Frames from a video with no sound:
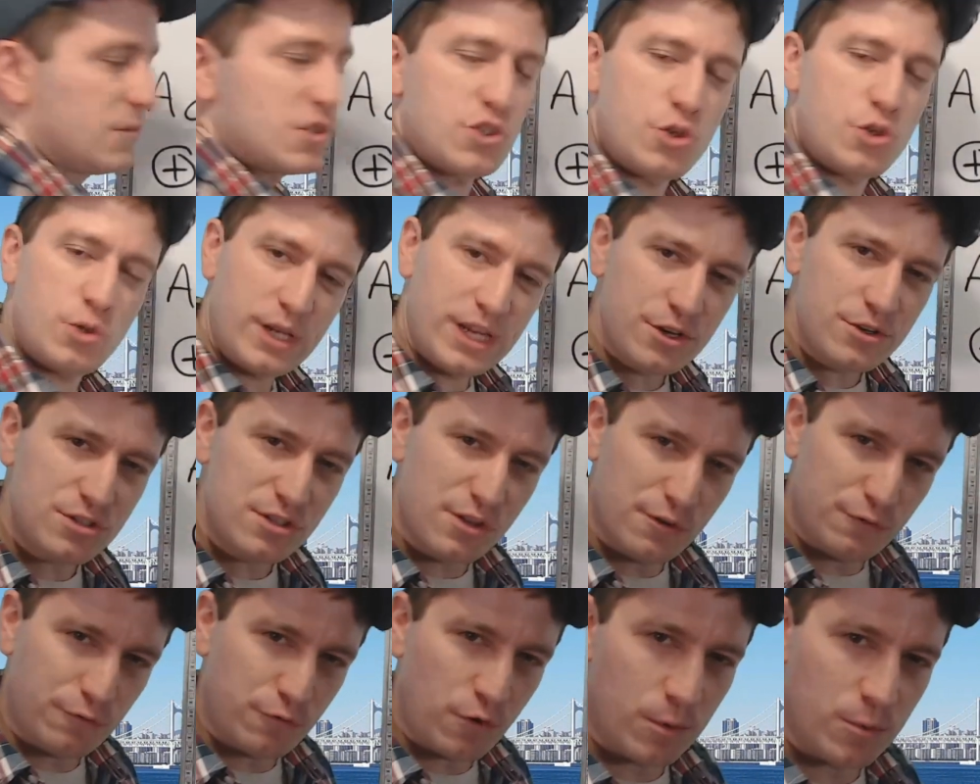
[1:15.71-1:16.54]
so here's
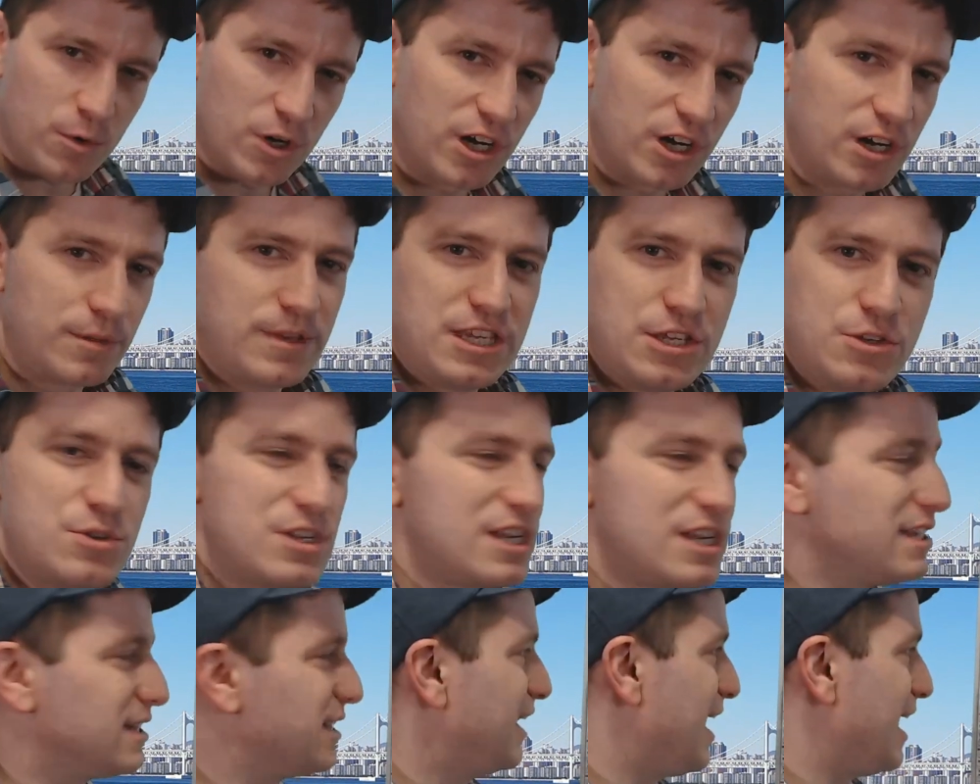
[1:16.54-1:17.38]
the form we're gonna be
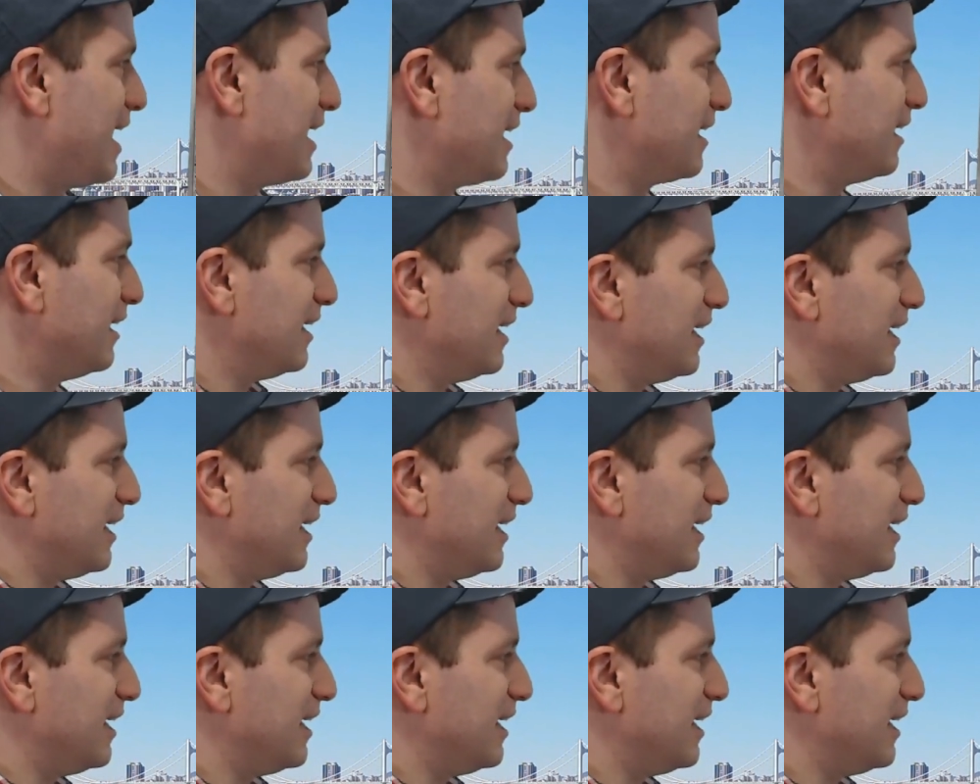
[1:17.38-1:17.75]
using today.